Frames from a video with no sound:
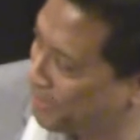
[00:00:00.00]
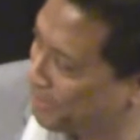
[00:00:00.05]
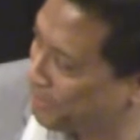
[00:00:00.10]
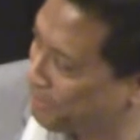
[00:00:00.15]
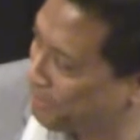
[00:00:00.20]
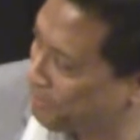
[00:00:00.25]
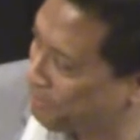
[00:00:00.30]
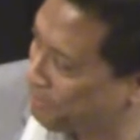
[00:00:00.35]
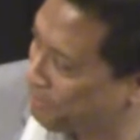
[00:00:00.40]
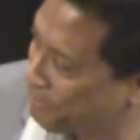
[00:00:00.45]

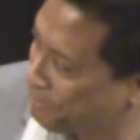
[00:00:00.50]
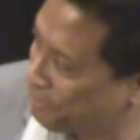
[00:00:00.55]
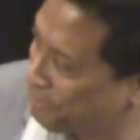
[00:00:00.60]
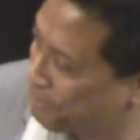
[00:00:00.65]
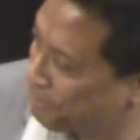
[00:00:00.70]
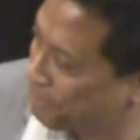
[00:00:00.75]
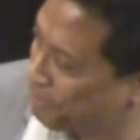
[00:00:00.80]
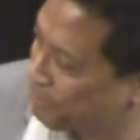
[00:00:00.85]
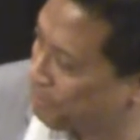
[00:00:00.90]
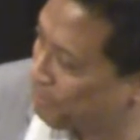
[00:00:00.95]

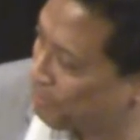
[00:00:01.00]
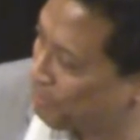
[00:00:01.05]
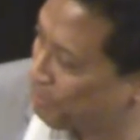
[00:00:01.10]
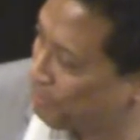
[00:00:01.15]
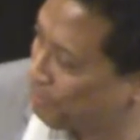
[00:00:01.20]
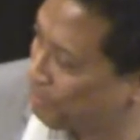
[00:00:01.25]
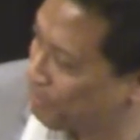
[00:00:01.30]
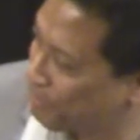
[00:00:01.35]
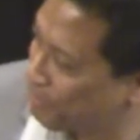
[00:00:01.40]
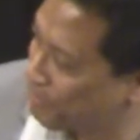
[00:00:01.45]

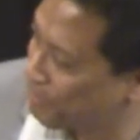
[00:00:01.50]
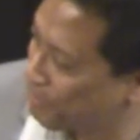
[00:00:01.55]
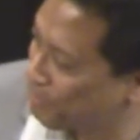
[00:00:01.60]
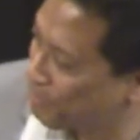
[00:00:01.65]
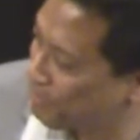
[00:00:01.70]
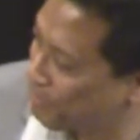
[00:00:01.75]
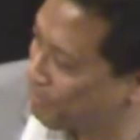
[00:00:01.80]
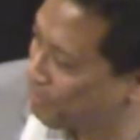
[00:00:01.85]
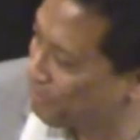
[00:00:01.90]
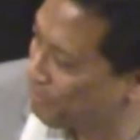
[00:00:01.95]

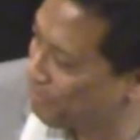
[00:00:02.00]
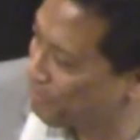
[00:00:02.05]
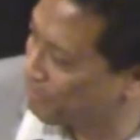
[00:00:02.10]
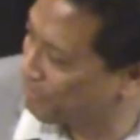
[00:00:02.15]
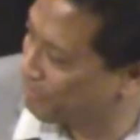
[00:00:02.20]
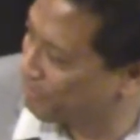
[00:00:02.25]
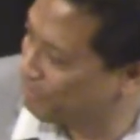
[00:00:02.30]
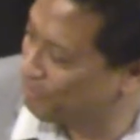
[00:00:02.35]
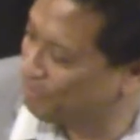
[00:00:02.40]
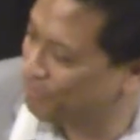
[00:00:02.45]

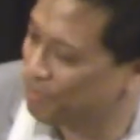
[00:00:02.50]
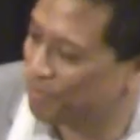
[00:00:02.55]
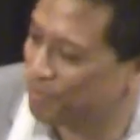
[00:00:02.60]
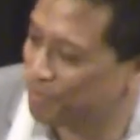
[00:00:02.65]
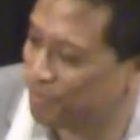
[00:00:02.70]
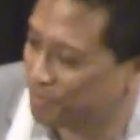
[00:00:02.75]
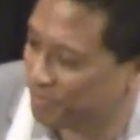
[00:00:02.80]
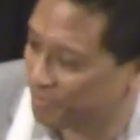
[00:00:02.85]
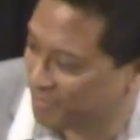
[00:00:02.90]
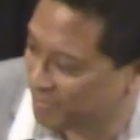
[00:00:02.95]

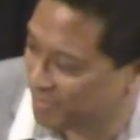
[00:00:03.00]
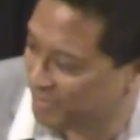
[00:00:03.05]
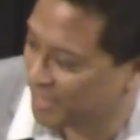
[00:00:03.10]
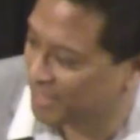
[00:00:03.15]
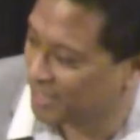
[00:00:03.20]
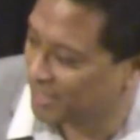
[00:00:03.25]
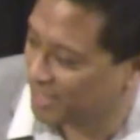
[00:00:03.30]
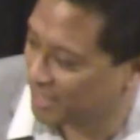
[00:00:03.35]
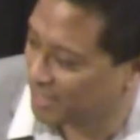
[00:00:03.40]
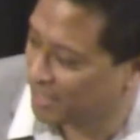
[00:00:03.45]

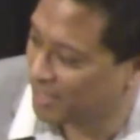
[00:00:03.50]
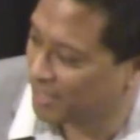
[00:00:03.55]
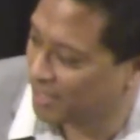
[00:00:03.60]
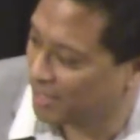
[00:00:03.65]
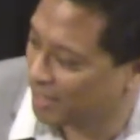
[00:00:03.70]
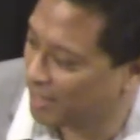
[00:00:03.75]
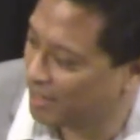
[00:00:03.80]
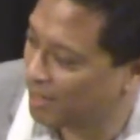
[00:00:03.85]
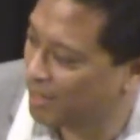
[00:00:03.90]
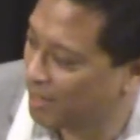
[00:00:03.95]

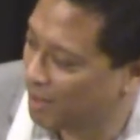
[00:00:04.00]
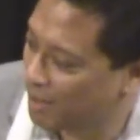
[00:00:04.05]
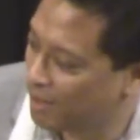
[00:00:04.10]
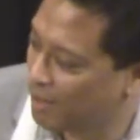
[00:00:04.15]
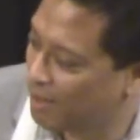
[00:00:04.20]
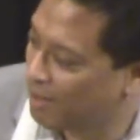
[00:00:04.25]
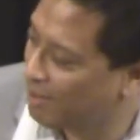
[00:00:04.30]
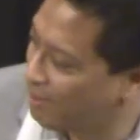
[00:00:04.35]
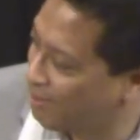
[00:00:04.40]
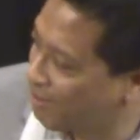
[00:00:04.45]

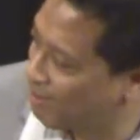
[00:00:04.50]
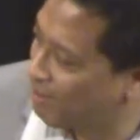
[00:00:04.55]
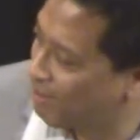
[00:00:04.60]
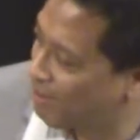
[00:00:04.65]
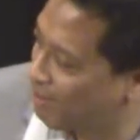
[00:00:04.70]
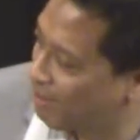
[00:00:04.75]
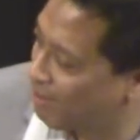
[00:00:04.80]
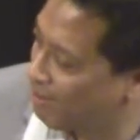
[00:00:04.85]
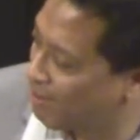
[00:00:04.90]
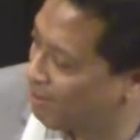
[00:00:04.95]

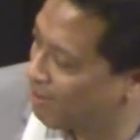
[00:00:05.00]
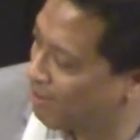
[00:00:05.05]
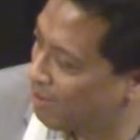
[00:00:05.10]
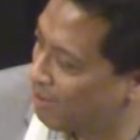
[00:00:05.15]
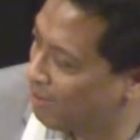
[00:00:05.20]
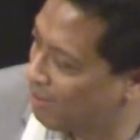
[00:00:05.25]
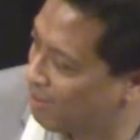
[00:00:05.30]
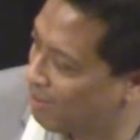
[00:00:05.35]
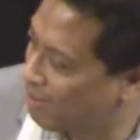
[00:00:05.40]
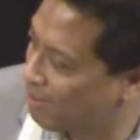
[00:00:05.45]

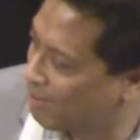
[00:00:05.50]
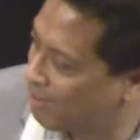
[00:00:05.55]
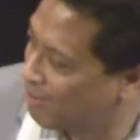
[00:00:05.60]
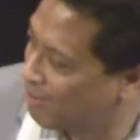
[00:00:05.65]
The person shown says nothing.